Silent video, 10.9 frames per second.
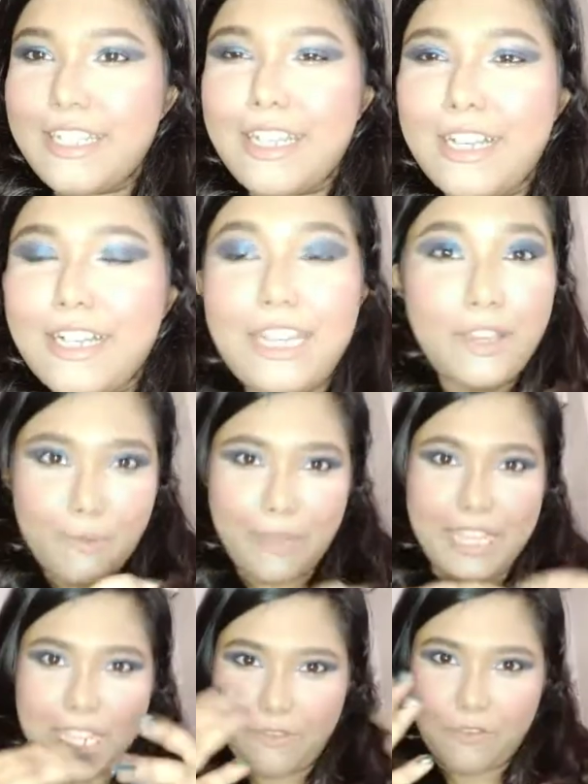I hope I
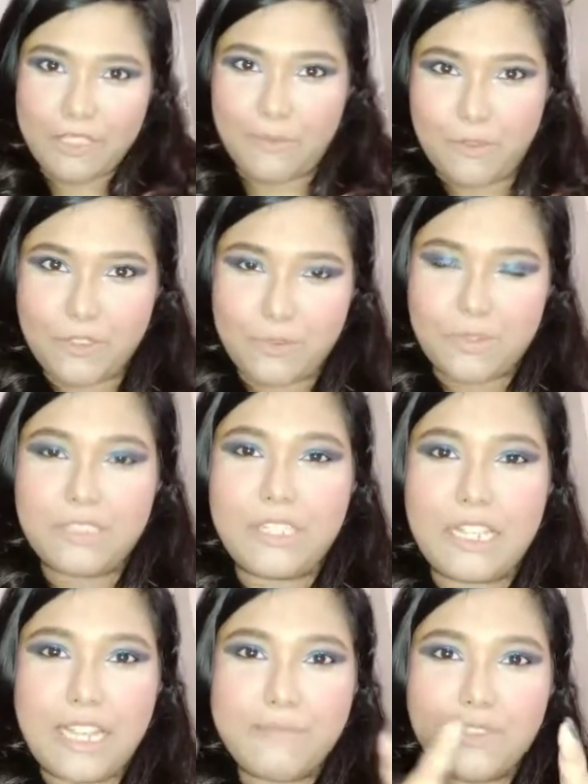can give you some more. So
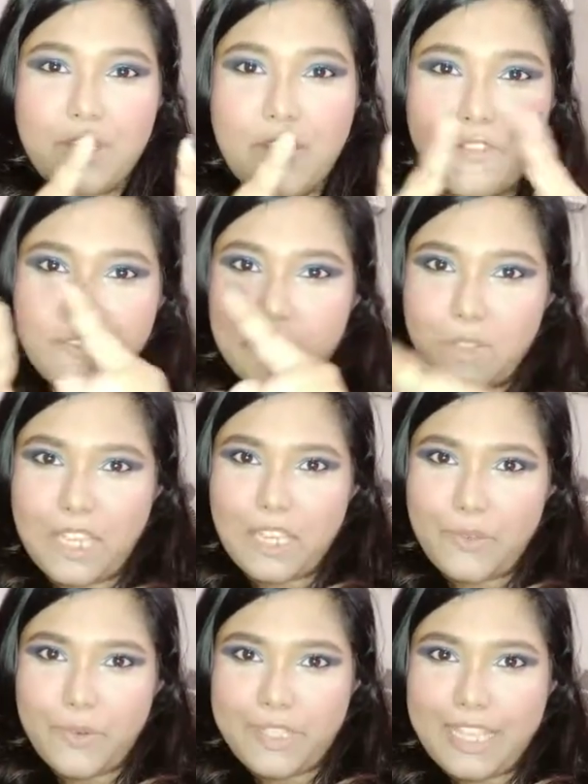I'm sorry if I was looking
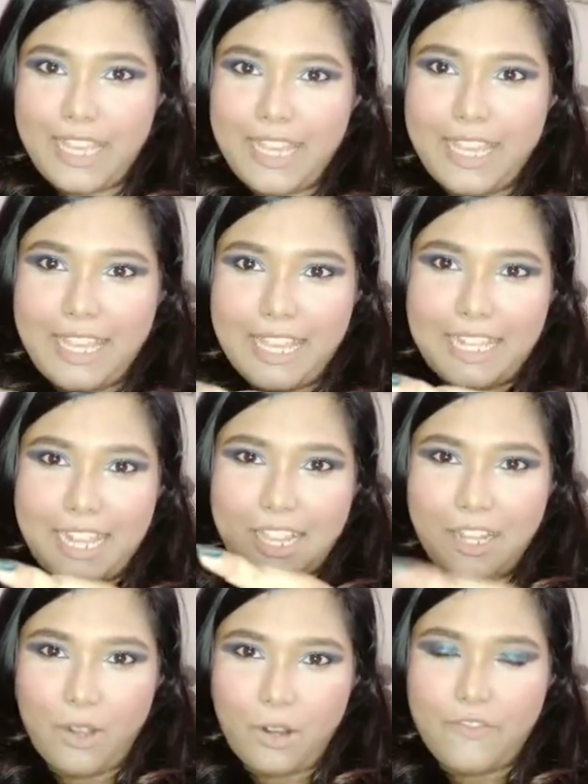over there like a
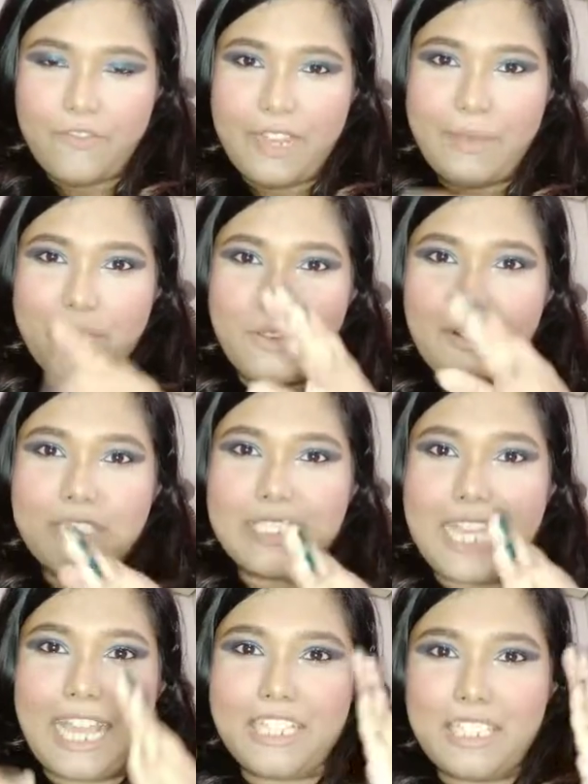lot of time because
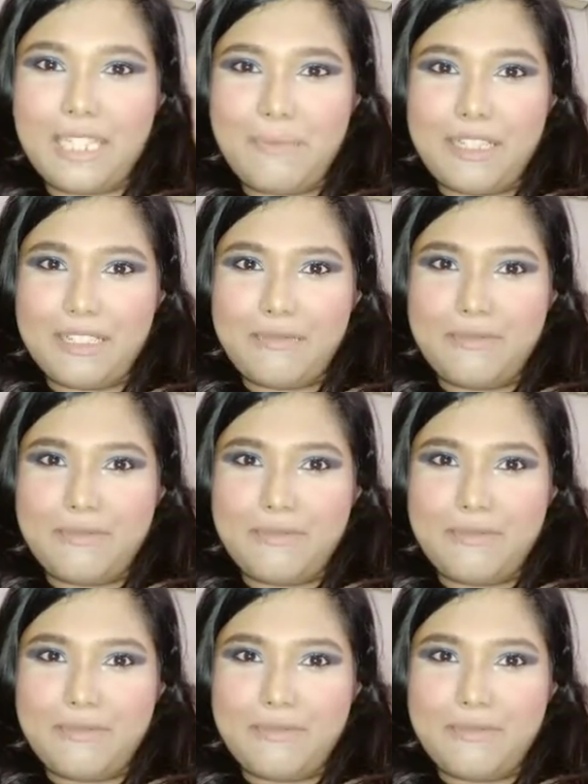actually my